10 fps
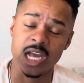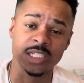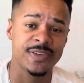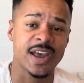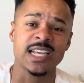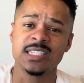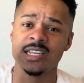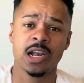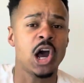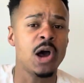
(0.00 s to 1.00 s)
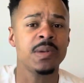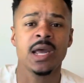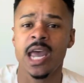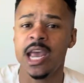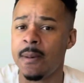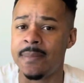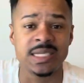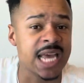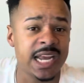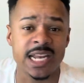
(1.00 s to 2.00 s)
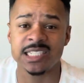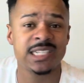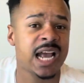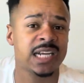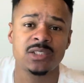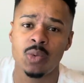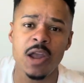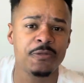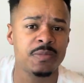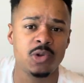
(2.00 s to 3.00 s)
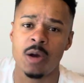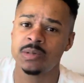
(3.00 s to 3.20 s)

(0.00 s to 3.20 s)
as fast as it come, it could be taken and snatched away from you.